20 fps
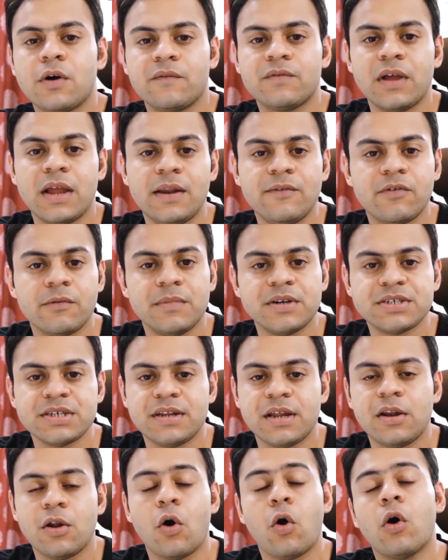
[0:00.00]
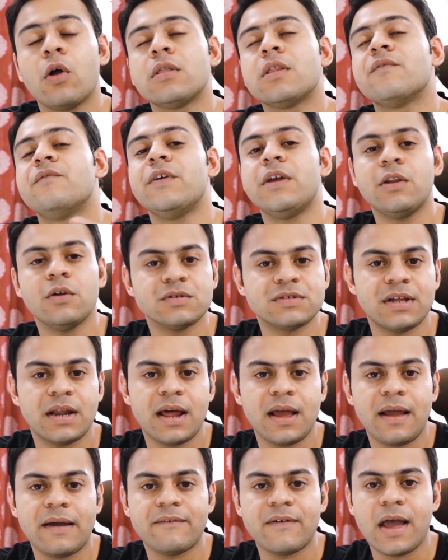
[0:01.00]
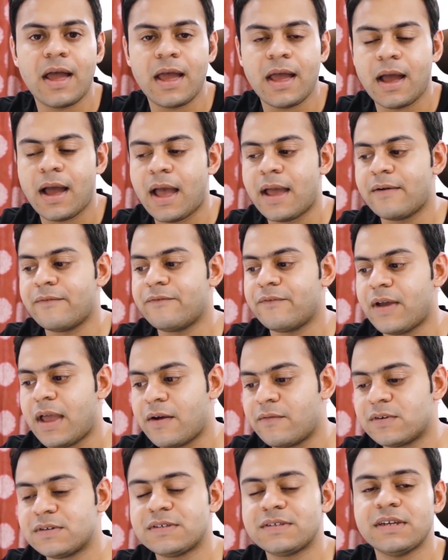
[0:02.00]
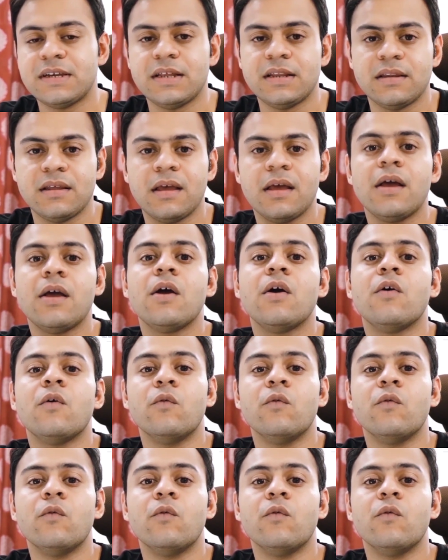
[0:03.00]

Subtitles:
of the information in all the videos that I have ever seen